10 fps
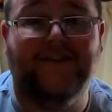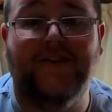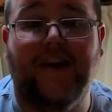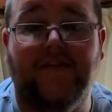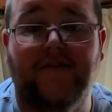
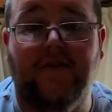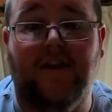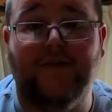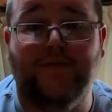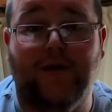Good afternoon
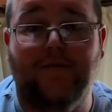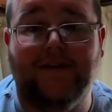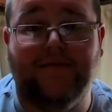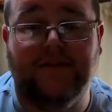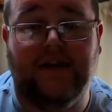guys, welcome
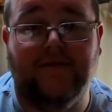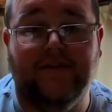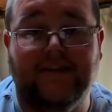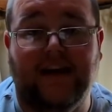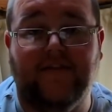back to my channel.
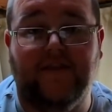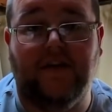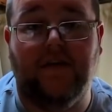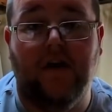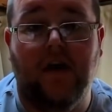In today's
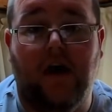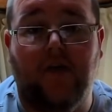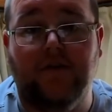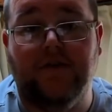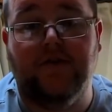video
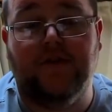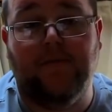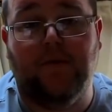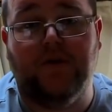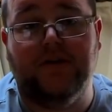I'm going to do
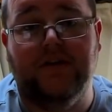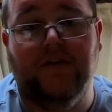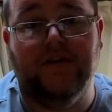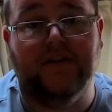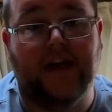an
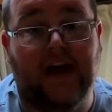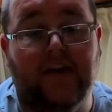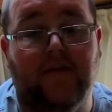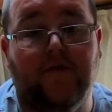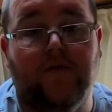unboxing on this
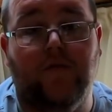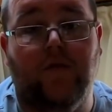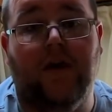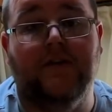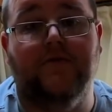Haloview
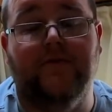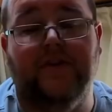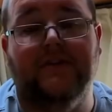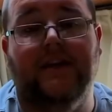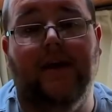wireless
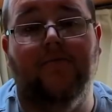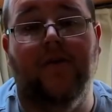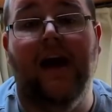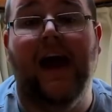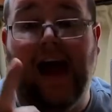reversing
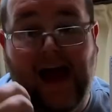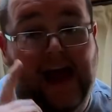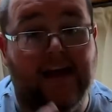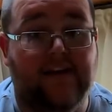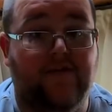camera
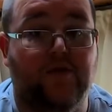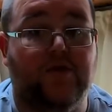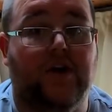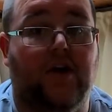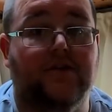and give you
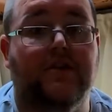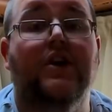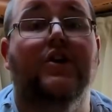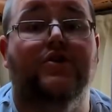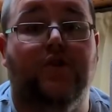a chance
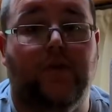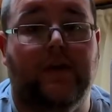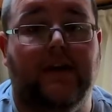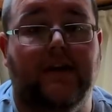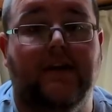to
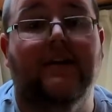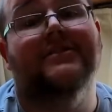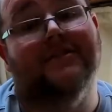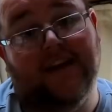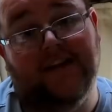win it,
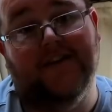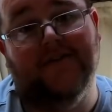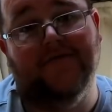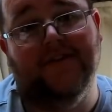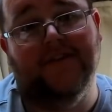so stay
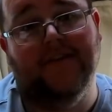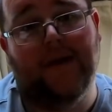tuned.